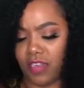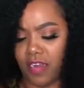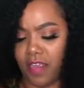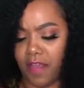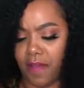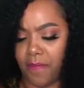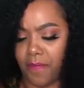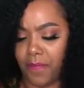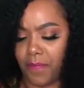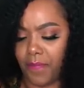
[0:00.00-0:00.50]
that I
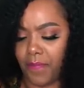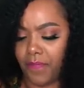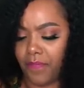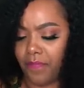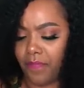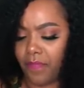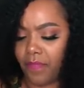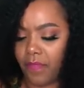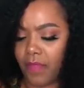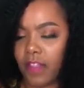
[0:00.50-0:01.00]
am
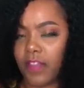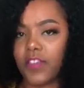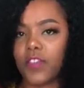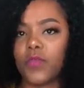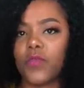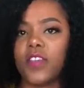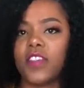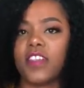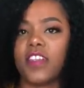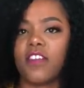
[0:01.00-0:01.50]

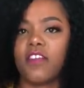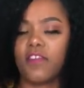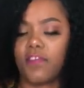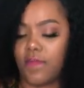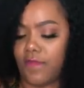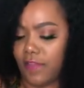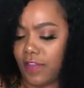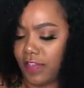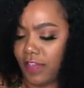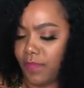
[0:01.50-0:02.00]
squeezing out
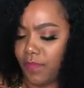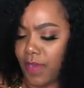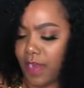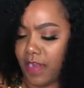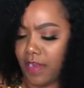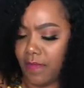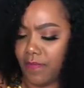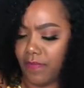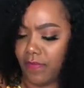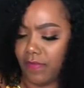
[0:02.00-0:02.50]
of this
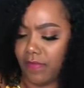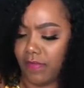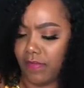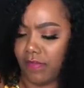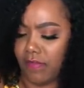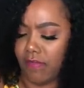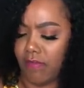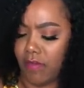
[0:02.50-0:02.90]
pineapple.